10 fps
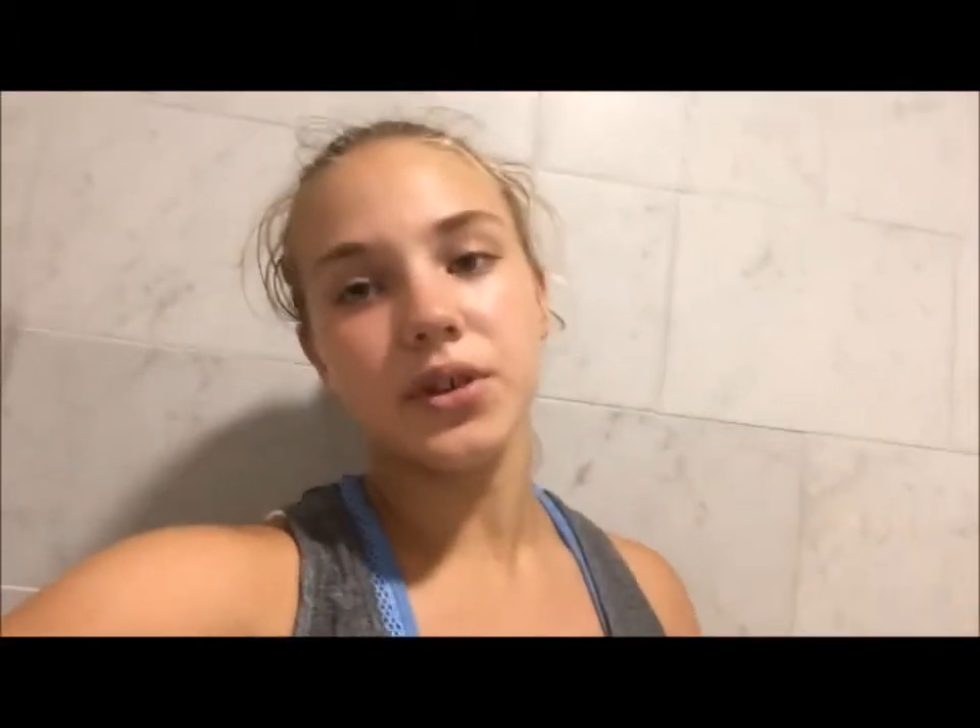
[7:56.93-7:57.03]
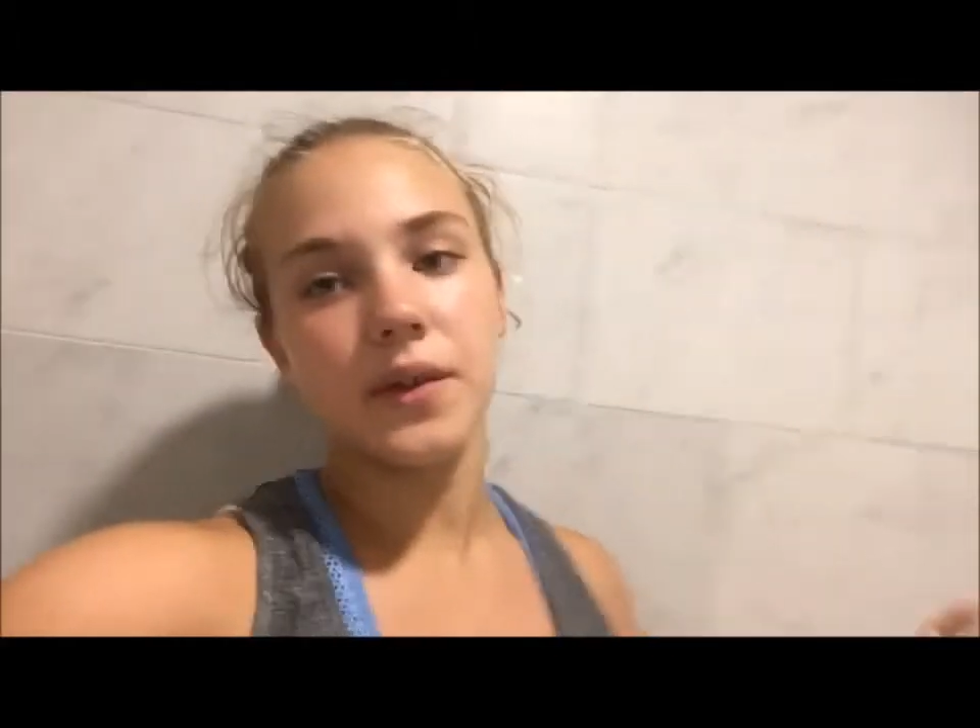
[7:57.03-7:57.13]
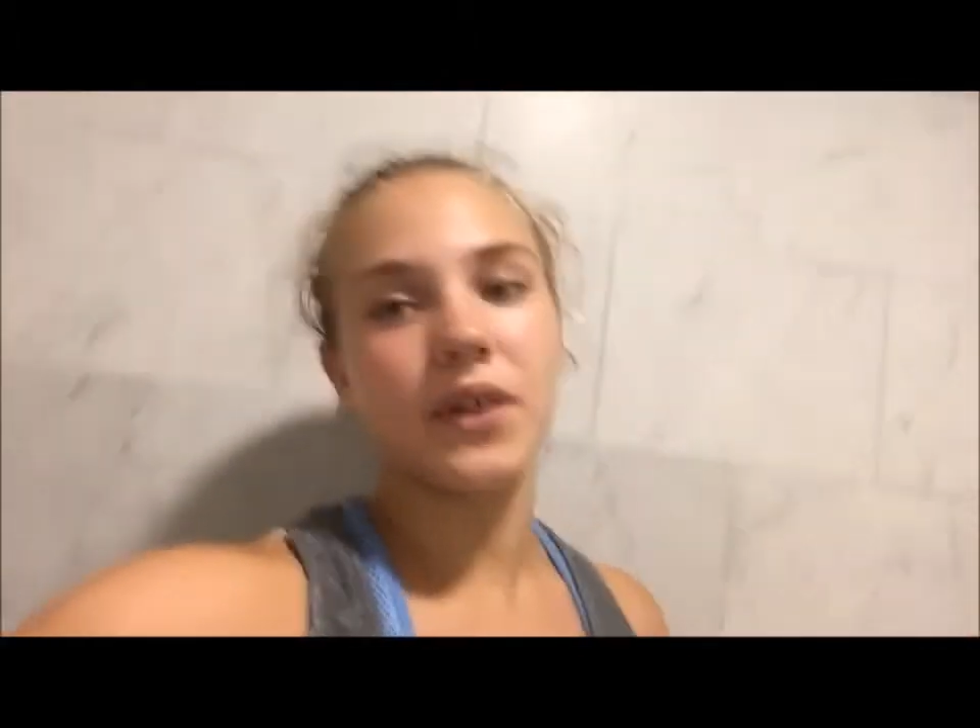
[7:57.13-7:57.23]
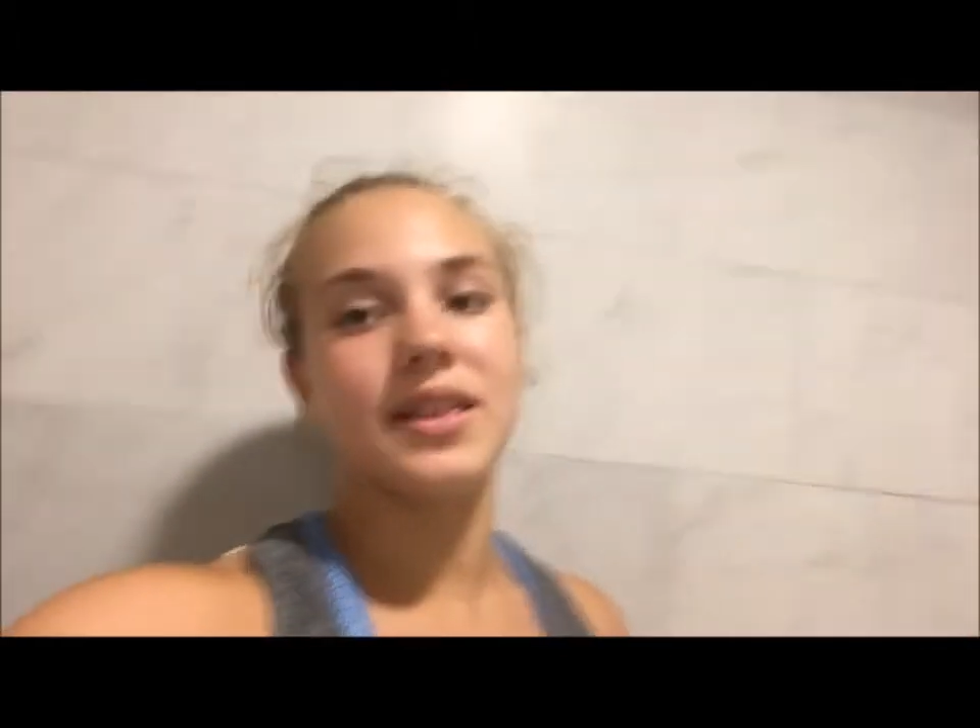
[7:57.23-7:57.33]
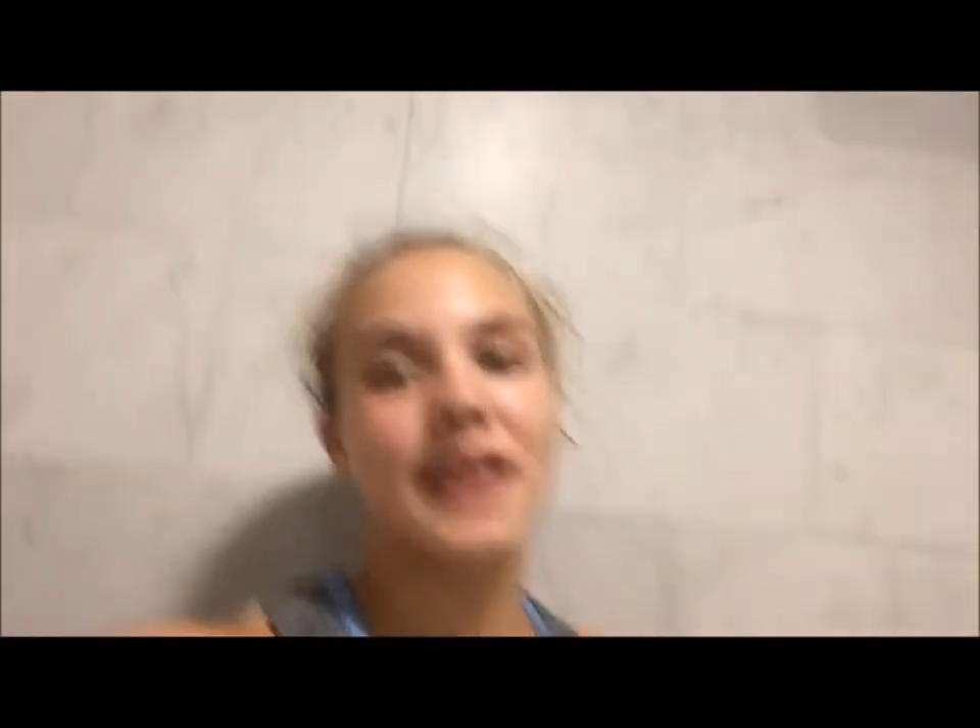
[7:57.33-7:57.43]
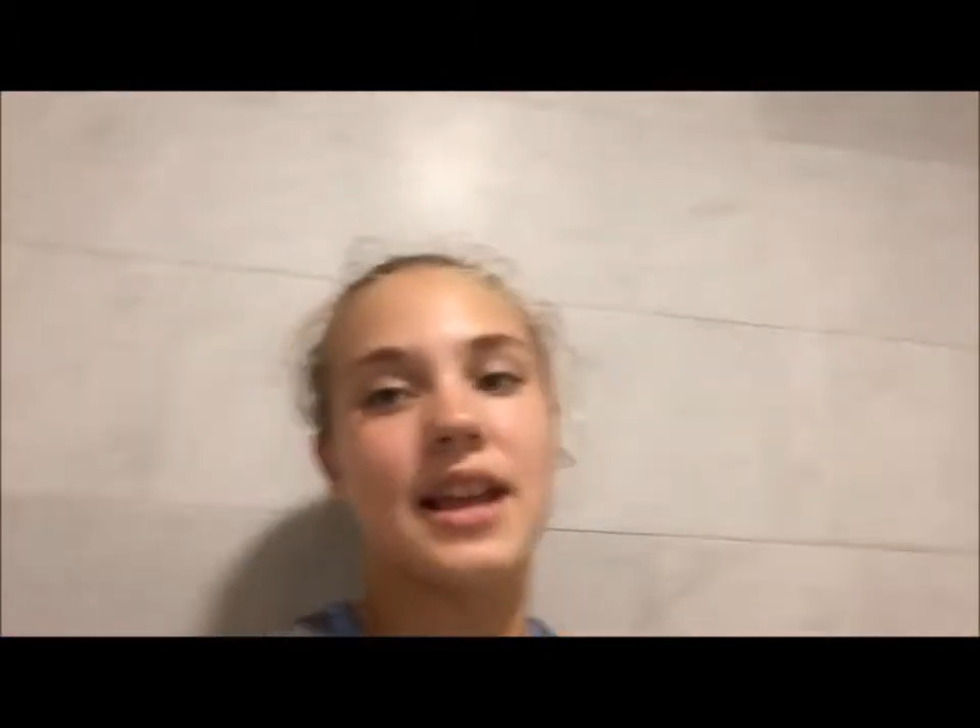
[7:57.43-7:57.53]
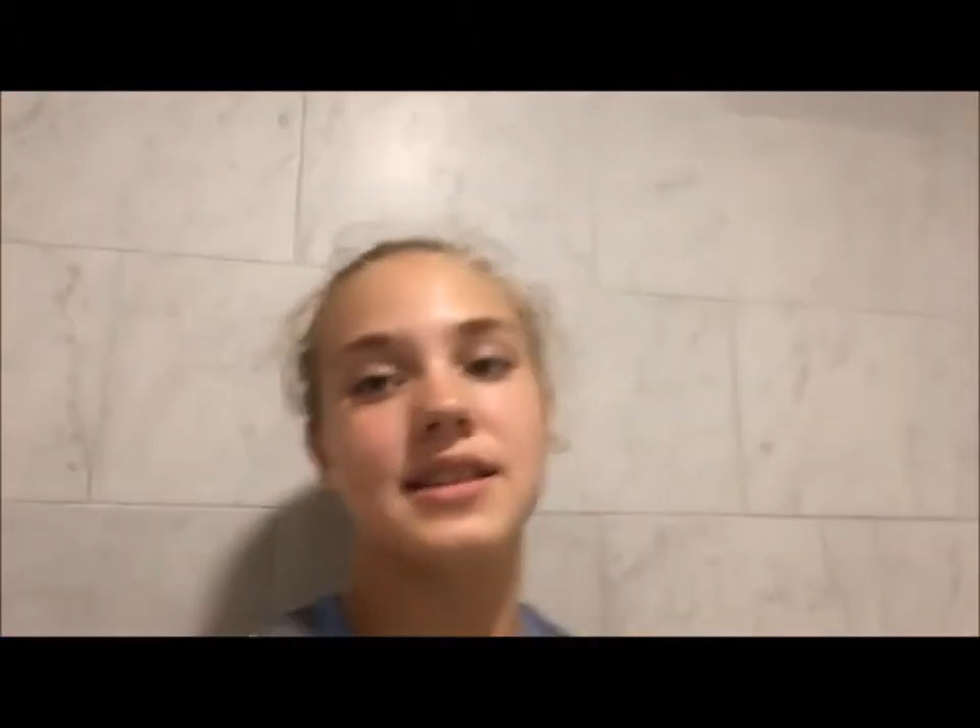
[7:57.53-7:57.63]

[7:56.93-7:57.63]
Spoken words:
different things